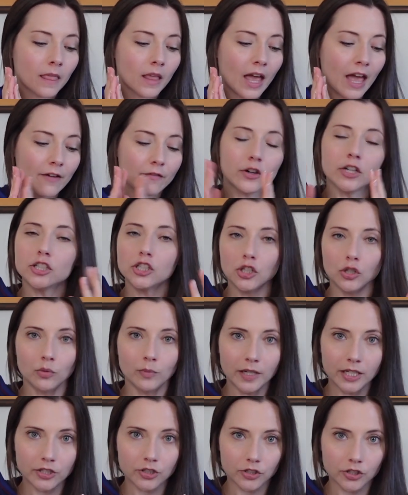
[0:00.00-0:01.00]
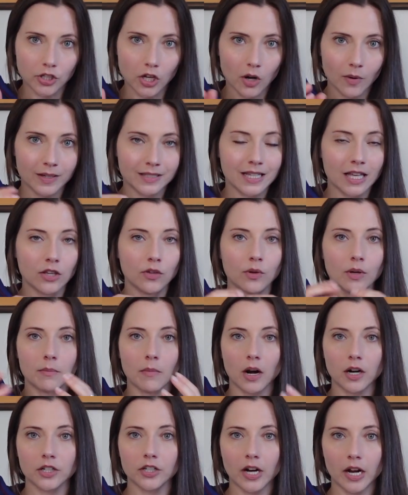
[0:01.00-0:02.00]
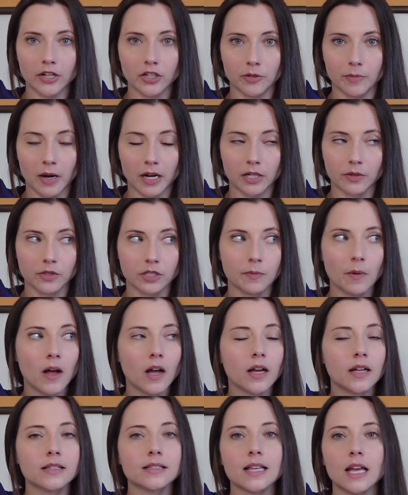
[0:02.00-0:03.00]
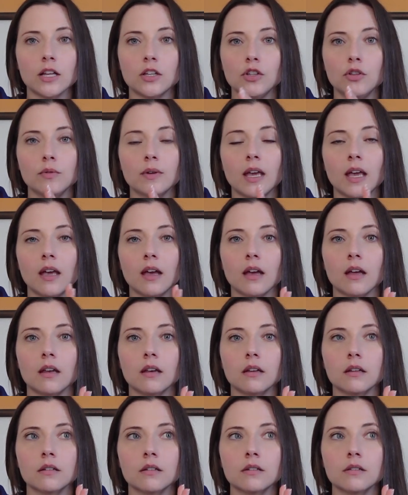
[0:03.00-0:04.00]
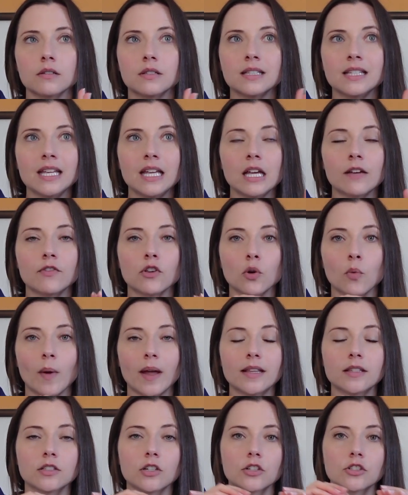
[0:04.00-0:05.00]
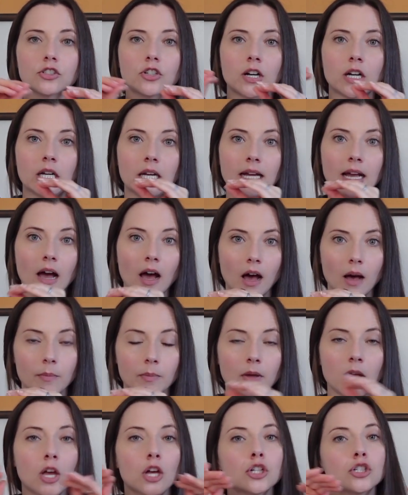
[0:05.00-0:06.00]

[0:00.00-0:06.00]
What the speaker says: every 2 weeks or so is that you can monitor how your body responds, and you can see if your weight starts trending up.